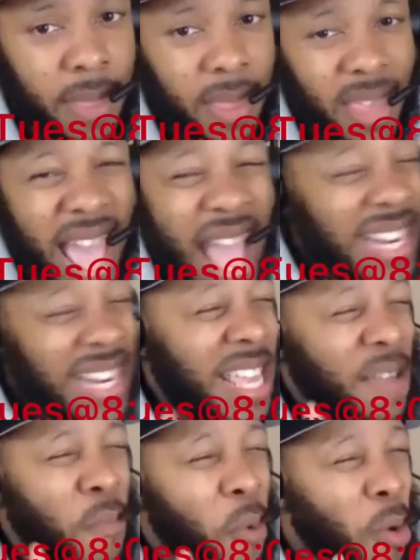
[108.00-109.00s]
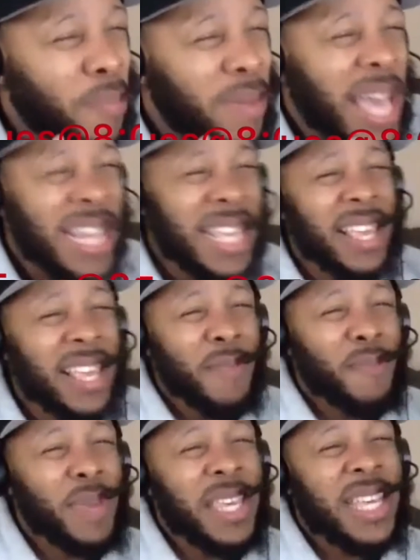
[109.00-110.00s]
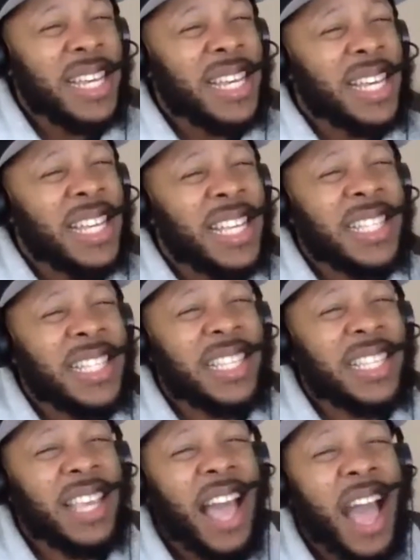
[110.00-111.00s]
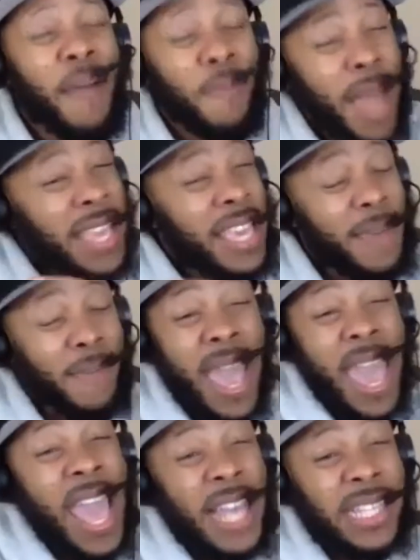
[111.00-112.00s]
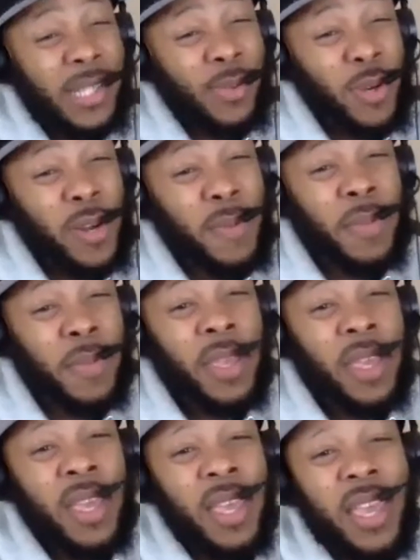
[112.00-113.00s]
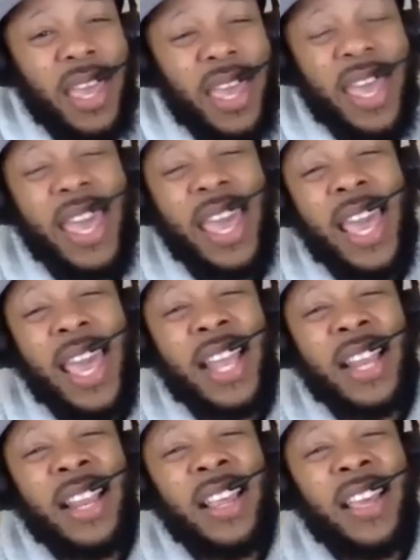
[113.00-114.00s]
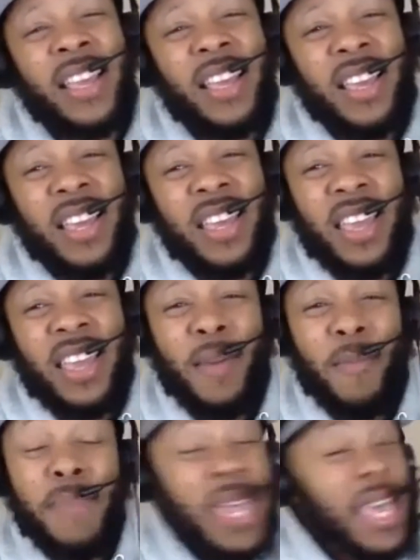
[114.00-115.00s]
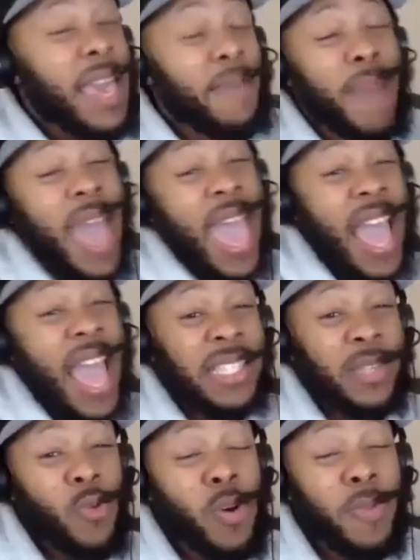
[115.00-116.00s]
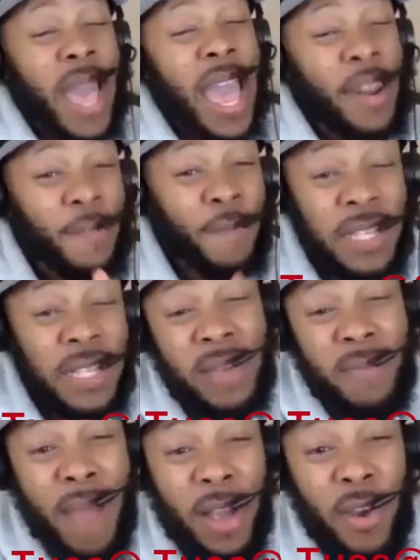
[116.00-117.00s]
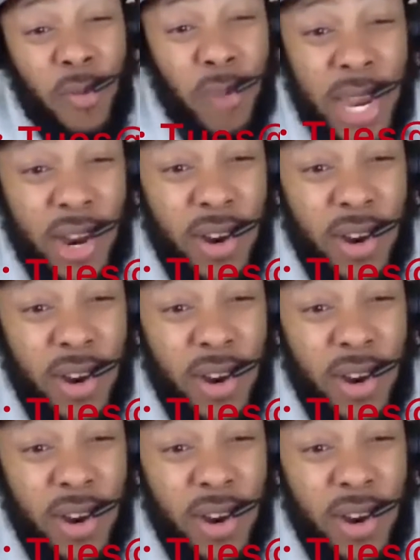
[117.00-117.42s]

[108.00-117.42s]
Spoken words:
I need more money because I might get my ass whooped, and me getting my ass whooped kind of fucks up my career.